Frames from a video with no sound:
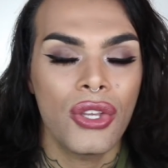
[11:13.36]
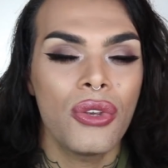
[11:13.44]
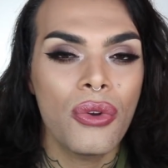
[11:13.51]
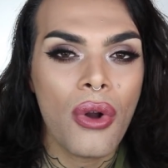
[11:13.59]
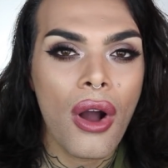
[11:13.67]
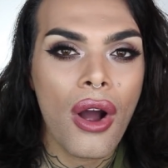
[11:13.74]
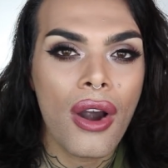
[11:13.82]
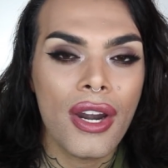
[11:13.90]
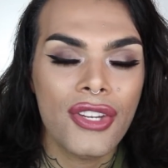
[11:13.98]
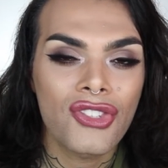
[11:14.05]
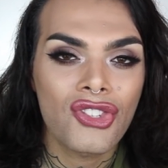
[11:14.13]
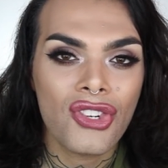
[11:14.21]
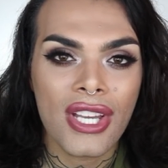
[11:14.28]
You are
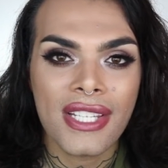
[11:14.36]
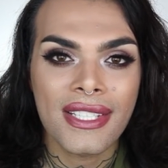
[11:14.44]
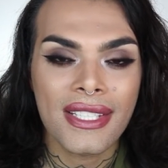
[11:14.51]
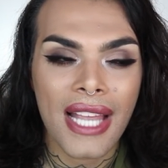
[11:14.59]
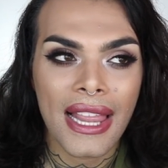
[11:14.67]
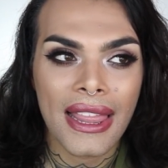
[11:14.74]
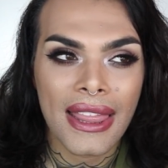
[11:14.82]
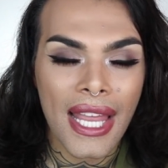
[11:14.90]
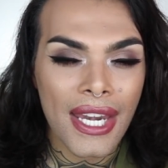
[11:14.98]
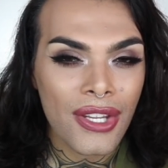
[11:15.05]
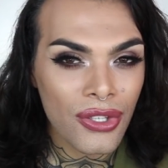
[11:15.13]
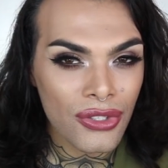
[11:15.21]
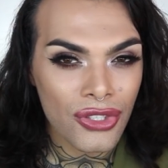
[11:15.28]
just
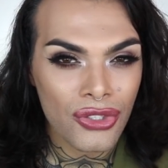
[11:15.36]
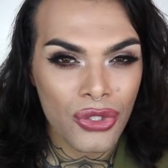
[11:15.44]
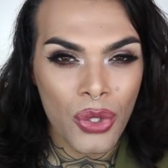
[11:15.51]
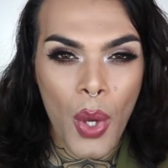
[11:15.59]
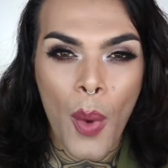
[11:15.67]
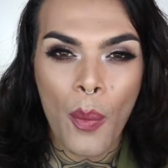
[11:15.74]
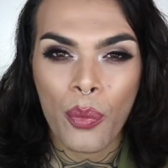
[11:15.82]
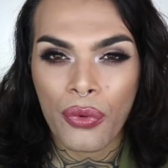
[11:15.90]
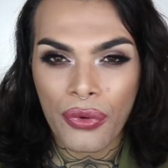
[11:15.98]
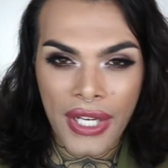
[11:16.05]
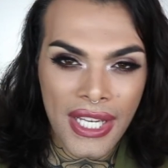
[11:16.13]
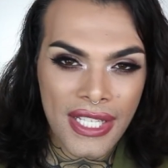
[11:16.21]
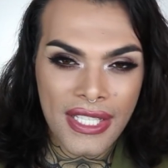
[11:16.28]
letting your tattoo
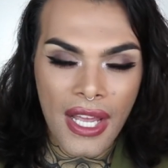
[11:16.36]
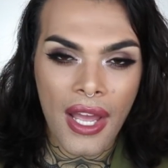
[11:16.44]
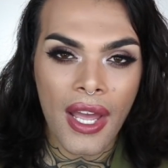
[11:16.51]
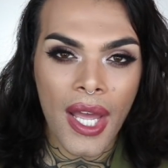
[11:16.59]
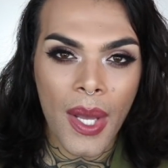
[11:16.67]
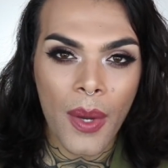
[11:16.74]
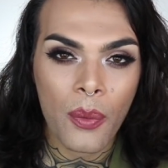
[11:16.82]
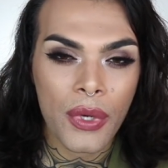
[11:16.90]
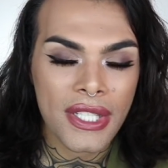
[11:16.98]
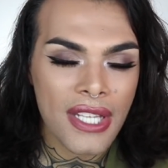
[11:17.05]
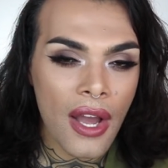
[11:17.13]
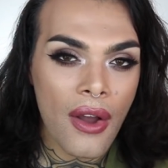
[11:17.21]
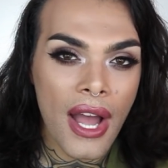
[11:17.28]
breathe
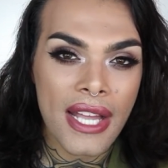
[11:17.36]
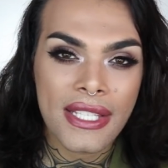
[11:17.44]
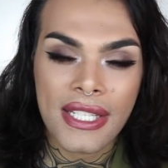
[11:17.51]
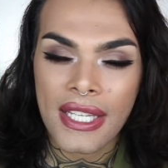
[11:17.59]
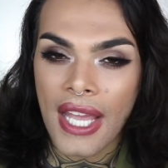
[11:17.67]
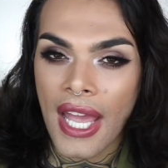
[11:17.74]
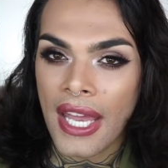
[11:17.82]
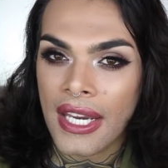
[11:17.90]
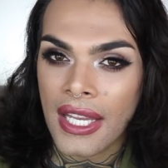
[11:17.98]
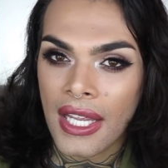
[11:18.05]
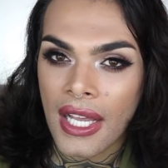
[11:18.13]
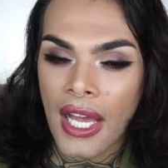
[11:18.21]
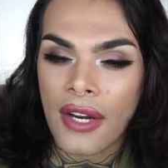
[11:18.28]
without adding
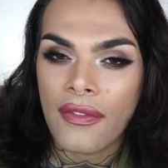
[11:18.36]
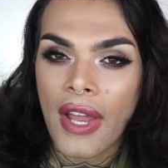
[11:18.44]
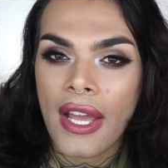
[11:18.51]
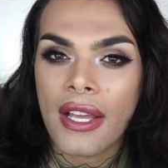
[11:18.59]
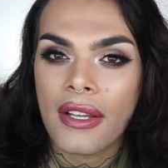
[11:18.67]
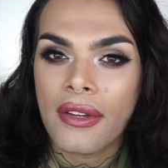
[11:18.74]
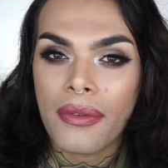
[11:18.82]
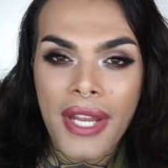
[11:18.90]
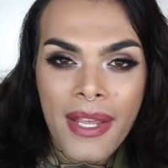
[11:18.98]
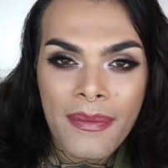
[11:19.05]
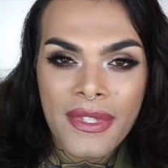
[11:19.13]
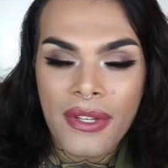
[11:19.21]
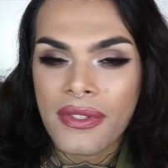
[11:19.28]
any kind of like
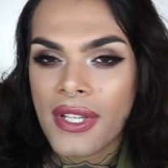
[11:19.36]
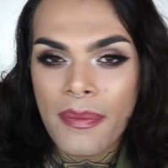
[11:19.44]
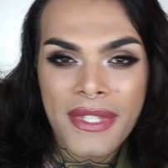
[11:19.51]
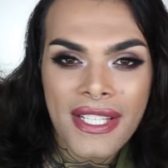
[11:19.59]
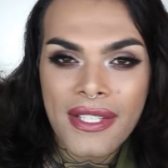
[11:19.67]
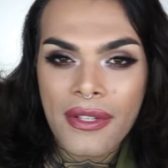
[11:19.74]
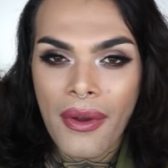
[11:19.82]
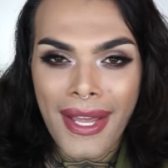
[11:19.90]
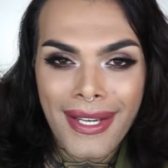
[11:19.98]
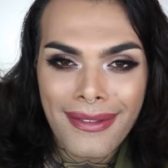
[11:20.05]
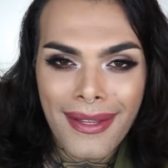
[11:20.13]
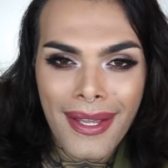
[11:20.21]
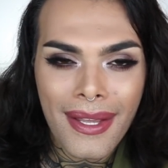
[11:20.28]
creams or substance or
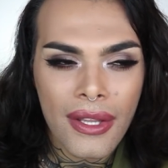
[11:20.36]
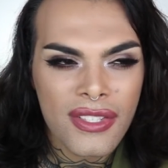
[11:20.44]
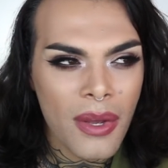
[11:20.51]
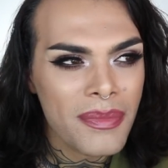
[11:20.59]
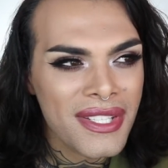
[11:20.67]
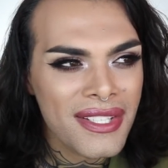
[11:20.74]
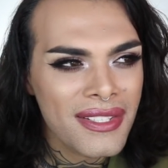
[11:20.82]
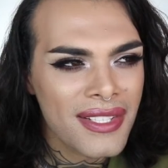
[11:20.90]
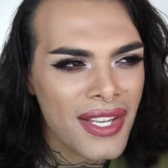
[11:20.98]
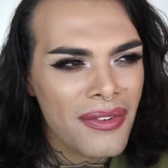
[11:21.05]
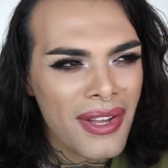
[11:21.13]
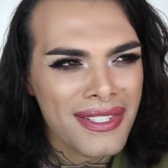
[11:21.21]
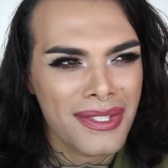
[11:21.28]
anything. Substance?
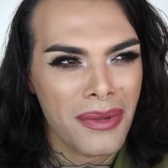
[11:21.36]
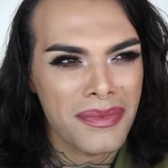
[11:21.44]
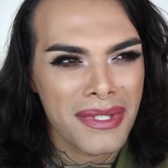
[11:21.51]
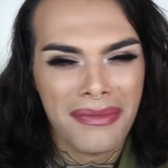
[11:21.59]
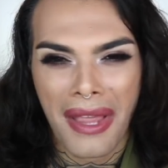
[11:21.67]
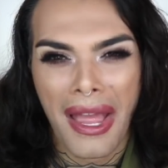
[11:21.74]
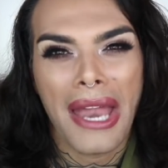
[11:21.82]
Can you add substance?